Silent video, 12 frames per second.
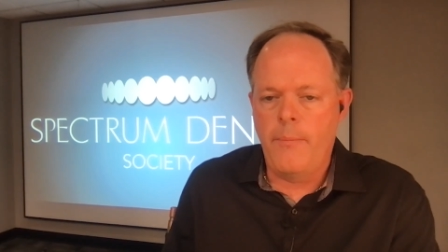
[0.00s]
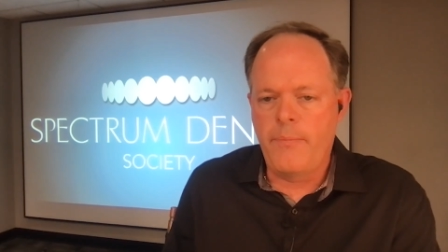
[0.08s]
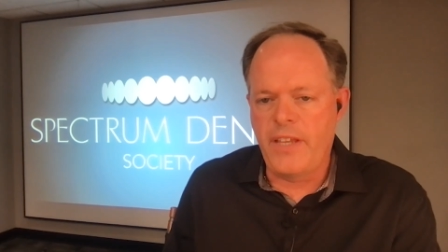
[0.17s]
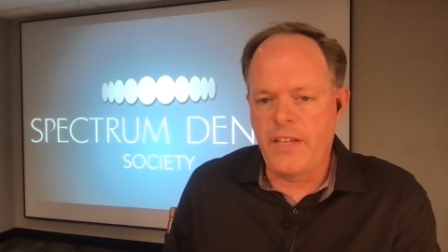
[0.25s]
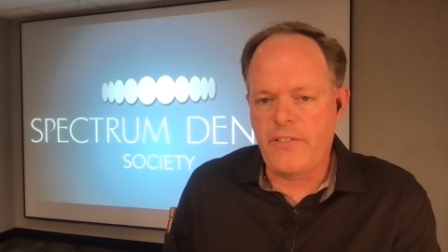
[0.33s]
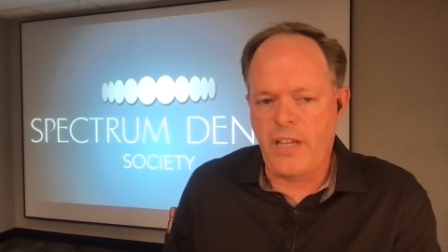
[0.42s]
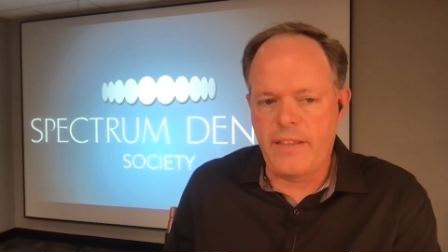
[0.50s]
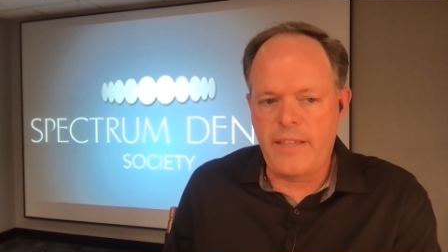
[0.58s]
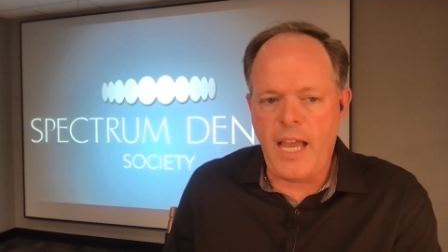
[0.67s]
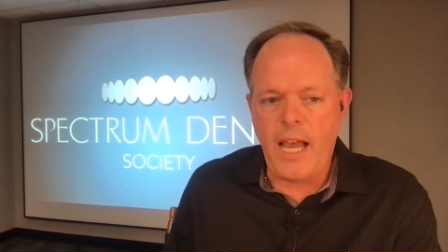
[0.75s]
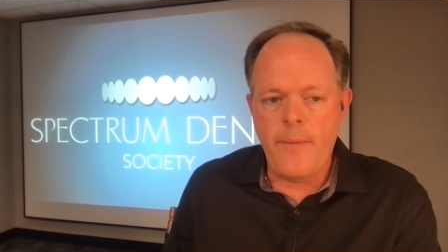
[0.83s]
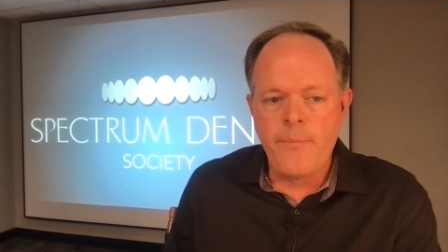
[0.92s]
things like
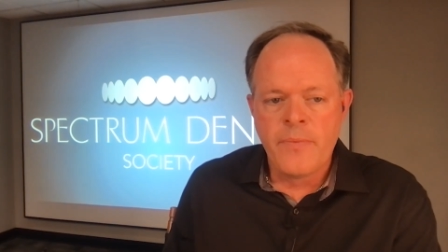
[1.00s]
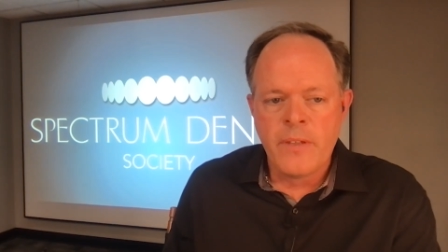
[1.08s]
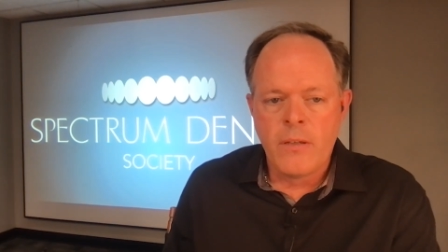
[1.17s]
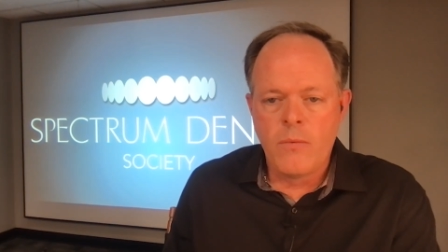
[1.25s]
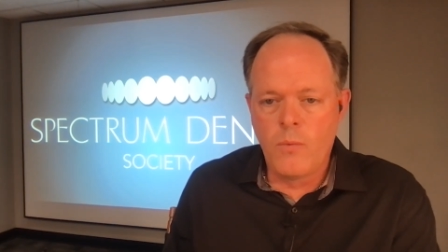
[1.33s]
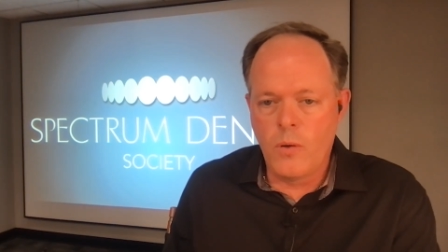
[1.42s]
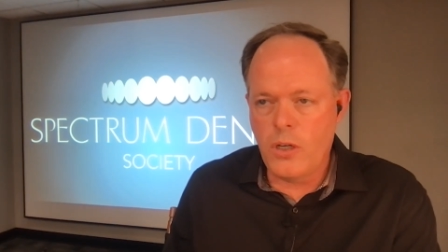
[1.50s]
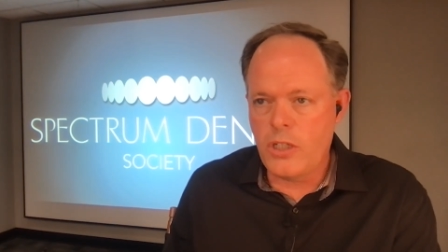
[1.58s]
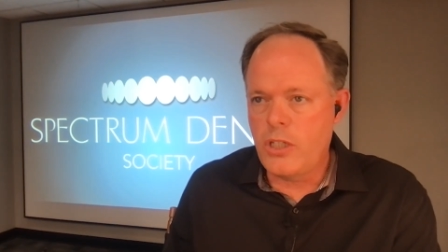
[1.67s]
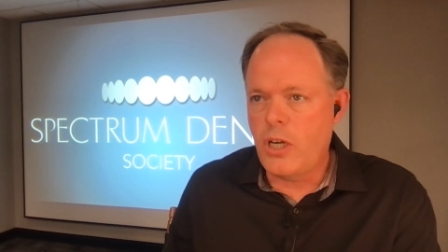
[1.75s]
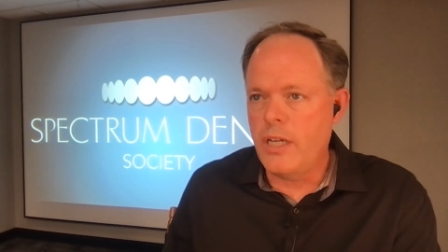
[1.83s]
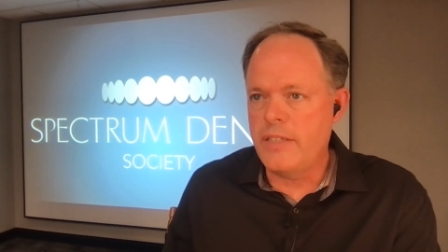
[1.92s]
that, we're
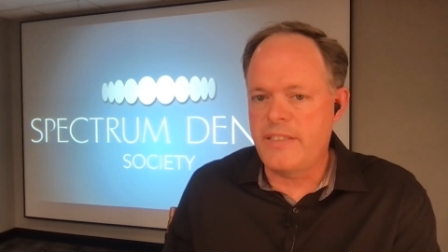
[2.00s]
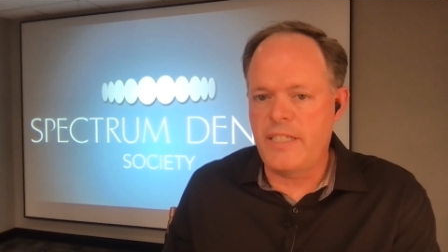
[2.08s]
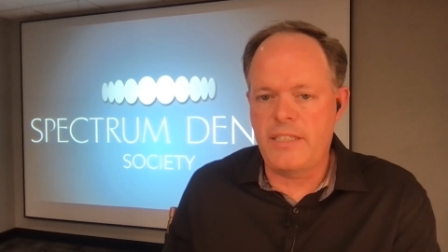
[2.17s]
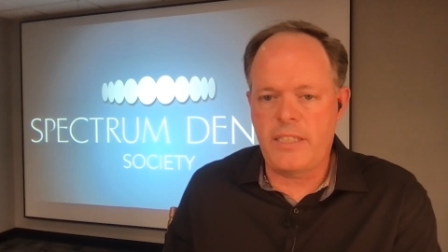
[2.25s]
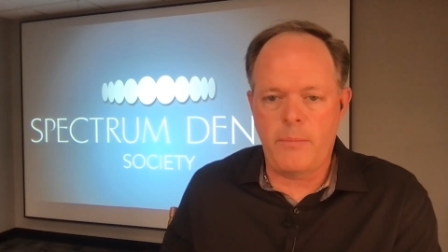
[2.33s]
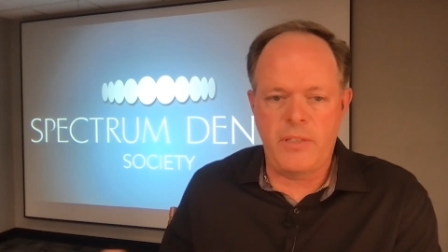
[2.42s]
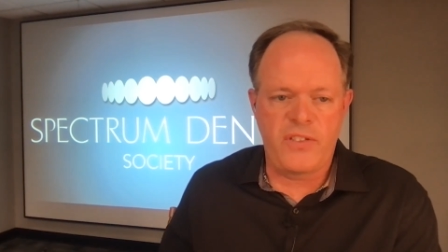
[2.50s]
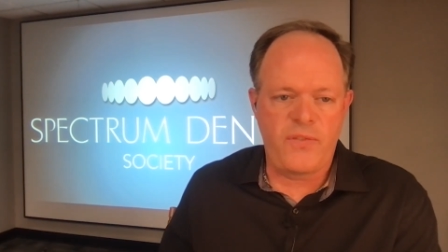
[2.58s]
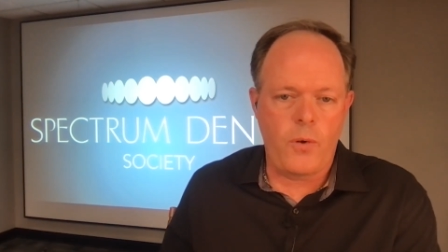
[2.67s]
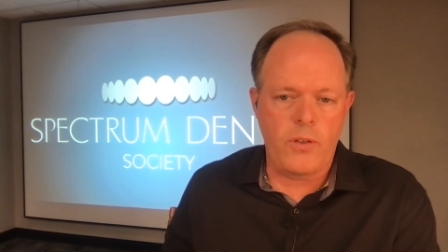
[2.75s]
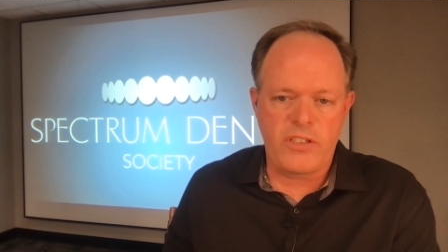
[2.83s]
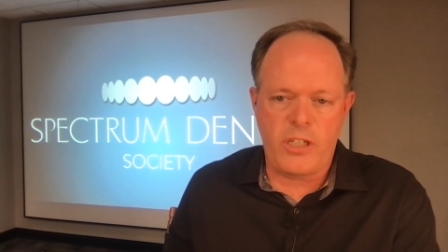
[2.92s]
going to see some of this
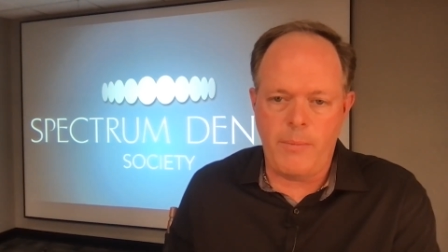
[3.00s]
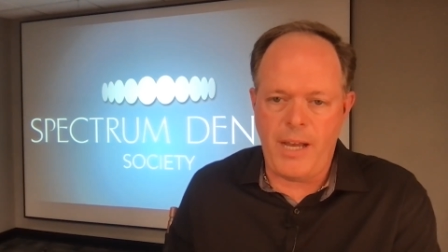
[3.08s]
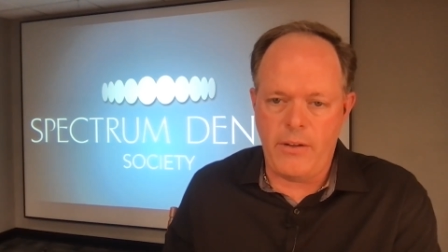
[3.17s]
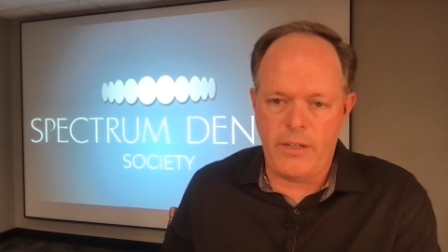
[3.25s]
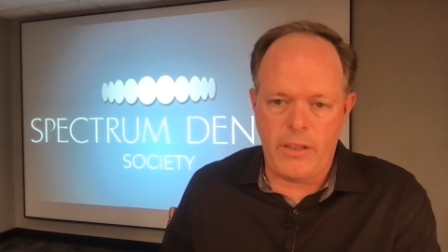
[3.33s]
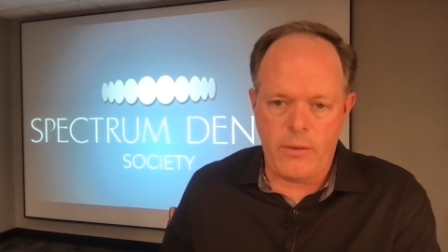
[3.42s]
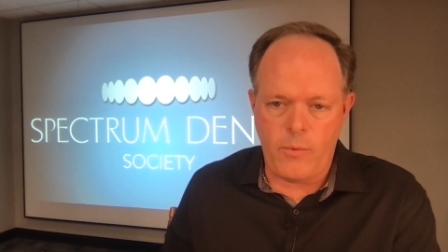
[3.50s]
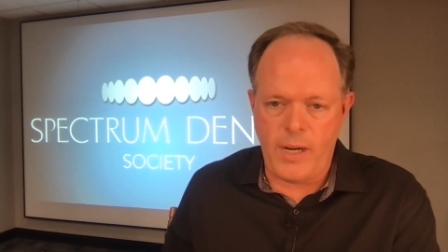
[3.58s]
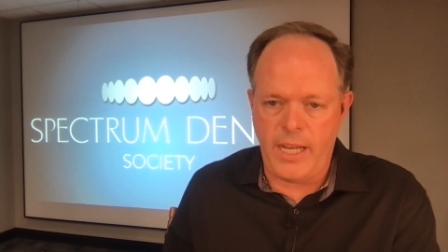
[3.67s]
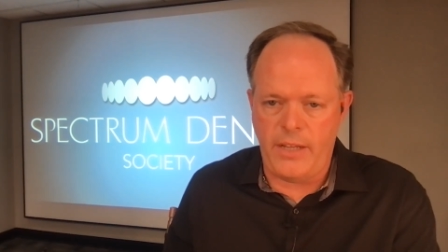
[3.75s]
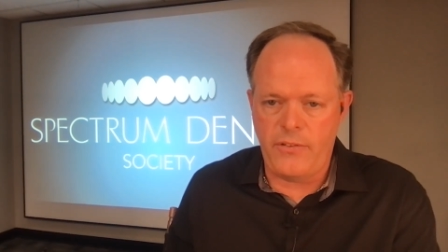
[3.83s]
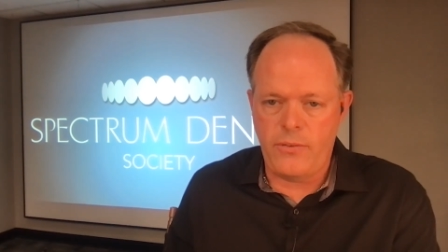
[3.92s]
force come out in other
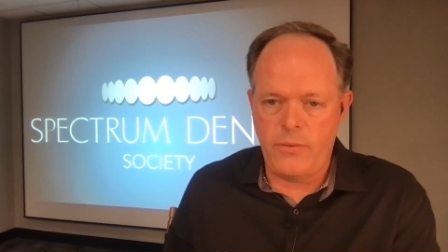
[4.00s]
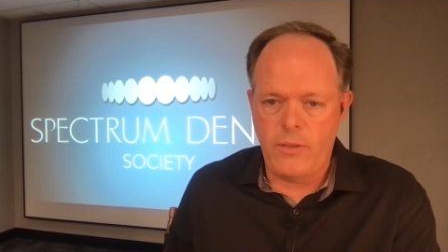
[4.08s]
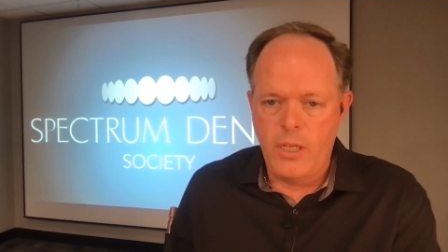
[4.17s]
ways.